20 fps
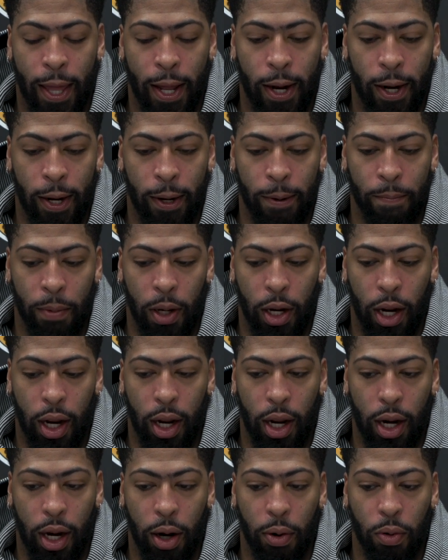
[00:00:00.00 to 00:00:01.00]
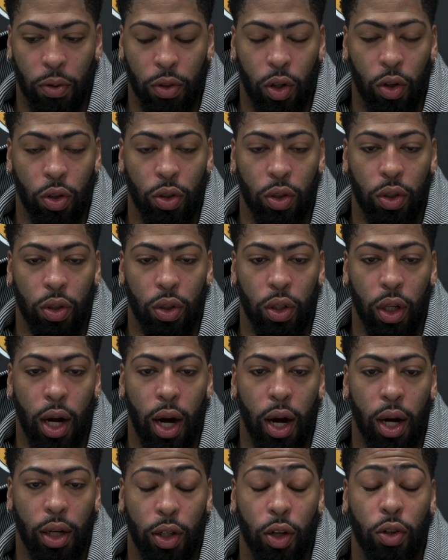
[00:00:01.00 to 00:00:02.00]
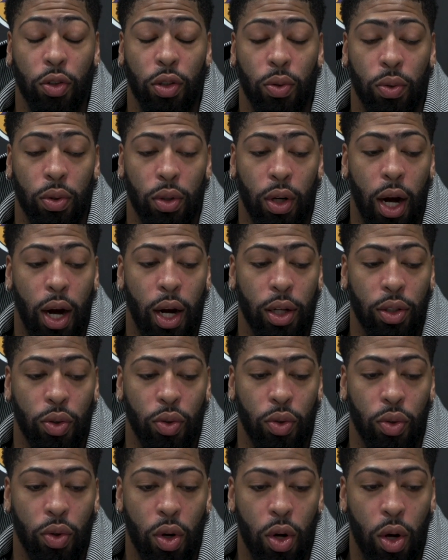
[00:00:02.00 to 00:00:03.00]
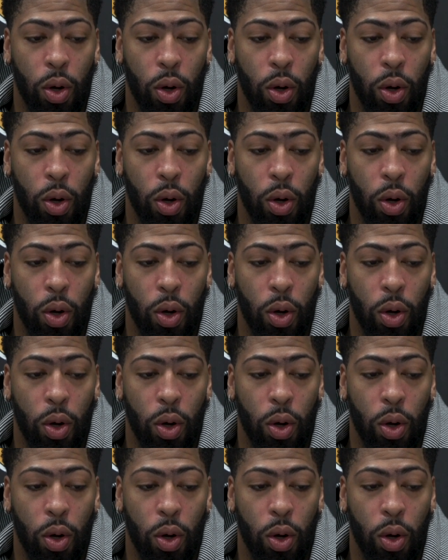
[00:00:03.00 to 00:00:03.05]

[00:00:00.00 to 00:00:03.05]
Um, and they, and they were, those the guys, those the guys who